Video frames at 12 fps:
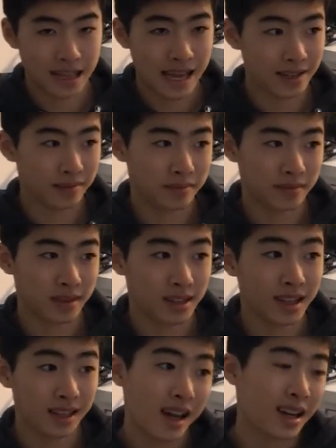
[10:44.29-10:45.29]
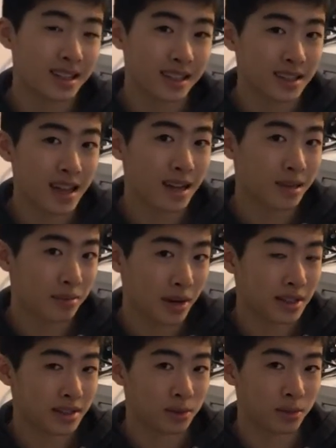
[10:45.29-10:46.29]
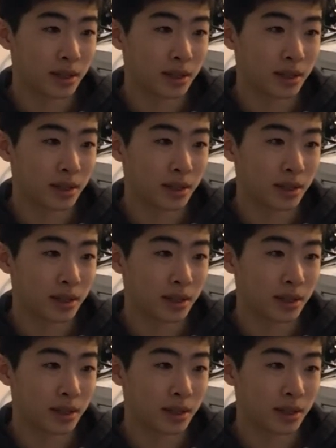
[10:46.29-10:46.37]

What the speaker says: and a lot of designer brands as